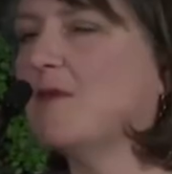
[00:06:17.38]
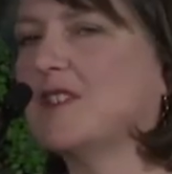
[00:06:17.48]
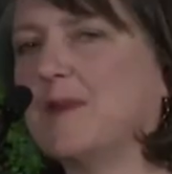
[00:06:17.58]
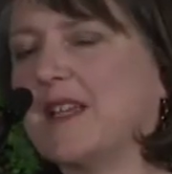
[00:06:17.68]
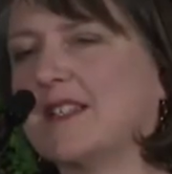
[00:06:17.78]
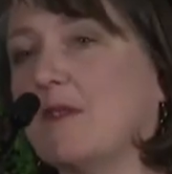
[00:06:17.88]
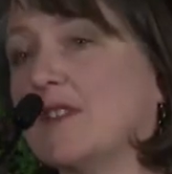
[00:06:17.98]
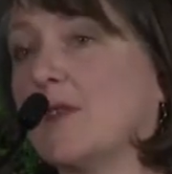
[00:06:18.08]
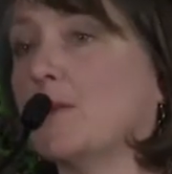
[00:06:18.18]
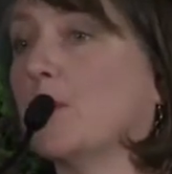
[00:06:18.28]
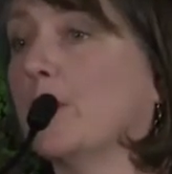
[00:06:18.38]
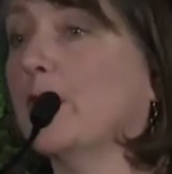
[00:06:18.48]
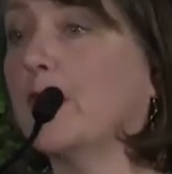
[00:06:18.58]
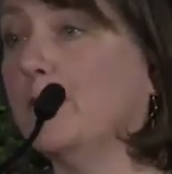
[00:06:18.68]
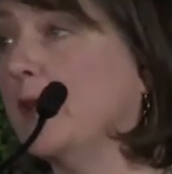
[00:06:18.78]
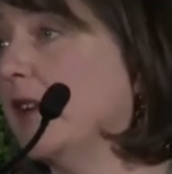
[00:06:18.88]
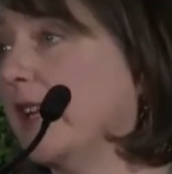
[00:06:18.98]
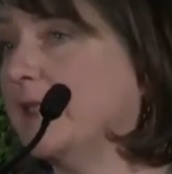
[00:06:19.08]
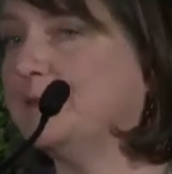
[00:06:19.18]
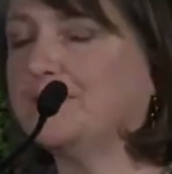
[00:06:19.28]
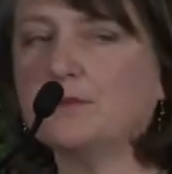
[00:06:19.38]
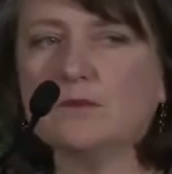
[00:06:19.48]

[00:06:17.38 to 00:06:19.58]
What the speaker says: heart was because I was from a rural community.